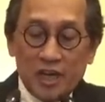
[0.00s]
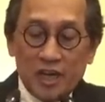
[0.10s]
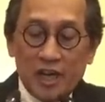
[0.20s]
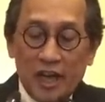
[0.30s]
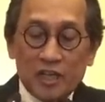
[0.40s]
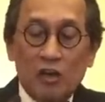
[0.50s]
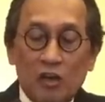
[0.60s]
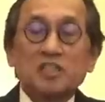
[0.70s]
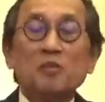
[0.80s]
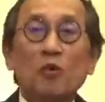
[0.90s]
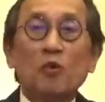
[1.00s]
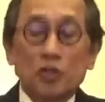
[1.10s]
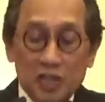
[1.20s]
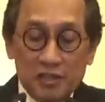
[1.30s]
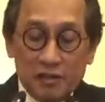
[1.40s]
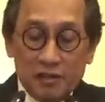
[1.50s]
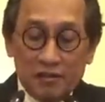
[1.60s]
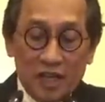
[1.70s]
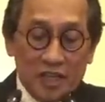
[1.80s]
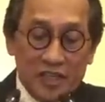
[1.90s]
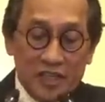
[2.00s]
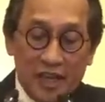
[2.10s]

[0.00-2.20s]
and constant motion rather than